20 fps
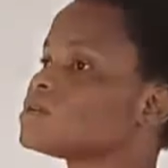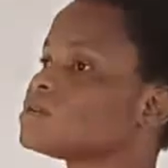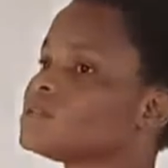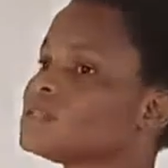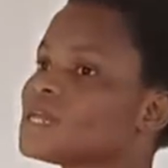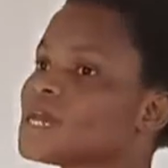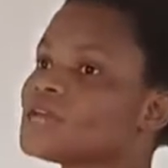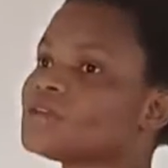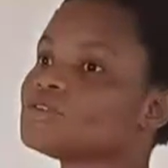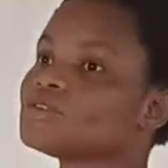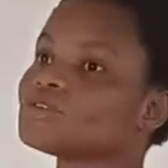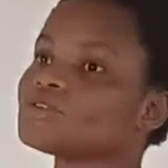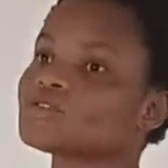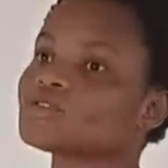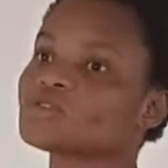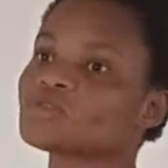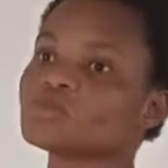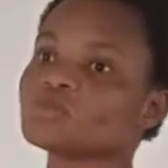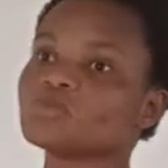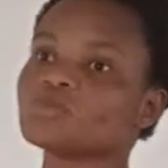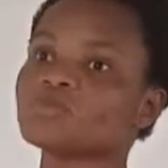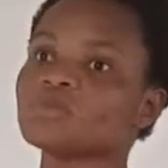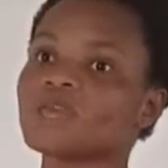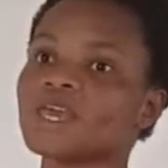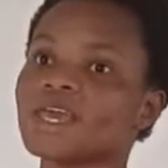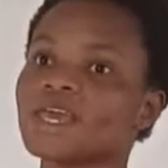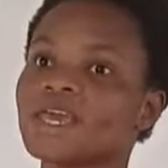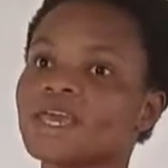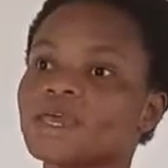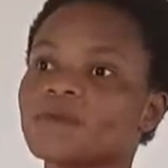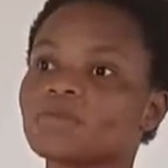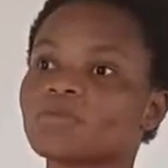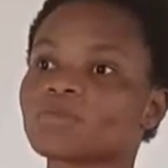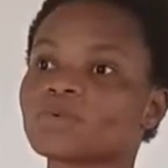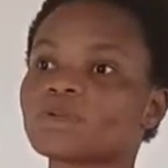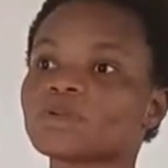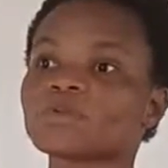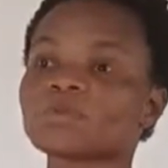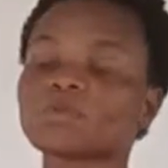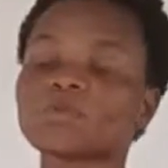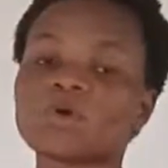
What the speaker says: They are used to bring